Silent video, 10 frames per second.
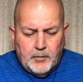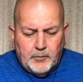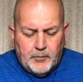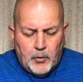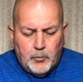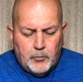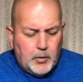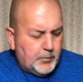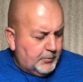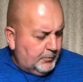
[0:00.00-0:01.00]
foam
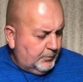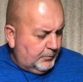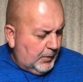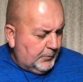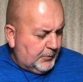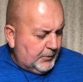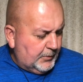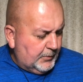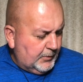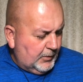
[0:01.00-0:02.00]
rubber bumper
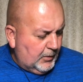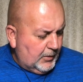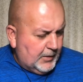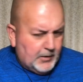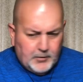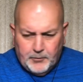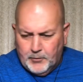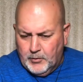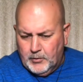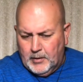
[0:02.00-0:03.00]
guard here for,
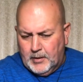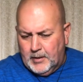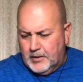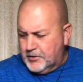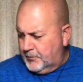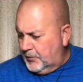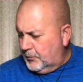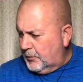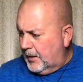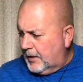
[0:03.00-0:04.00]
like, I guess if you
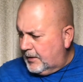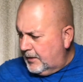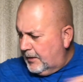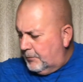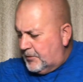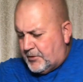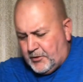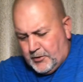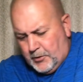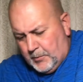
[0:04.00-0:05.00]
wreck, and I'm
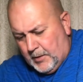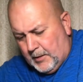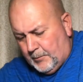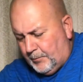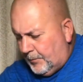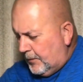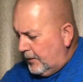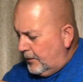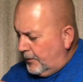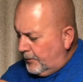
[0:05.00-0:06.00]
assuming
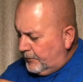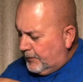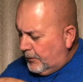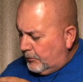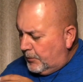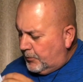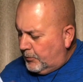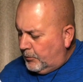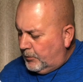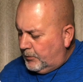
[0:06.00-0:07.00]
that rubber
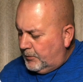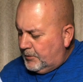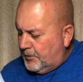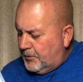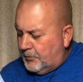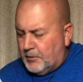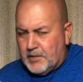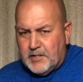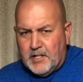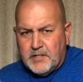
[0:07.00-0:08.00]
will
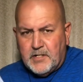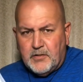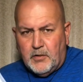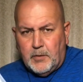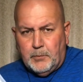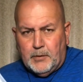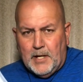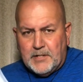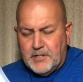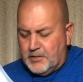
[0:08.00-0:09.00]
rust against this hard
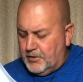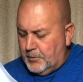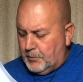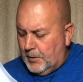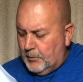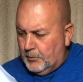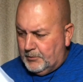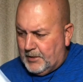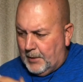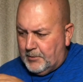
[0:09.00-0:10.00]
plastic, so you probably won't
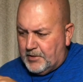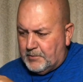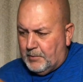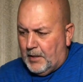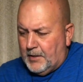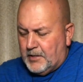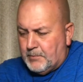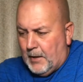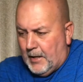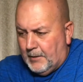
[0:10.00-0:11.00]
damage this body as
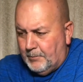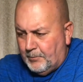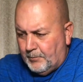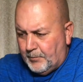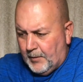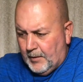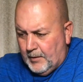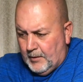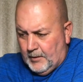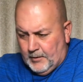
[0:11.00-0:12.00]
bad
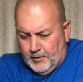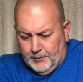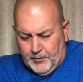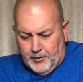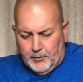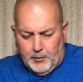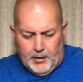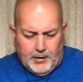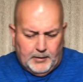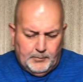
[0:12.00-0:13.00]
if you did
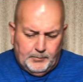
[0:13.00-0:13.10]
wreck it.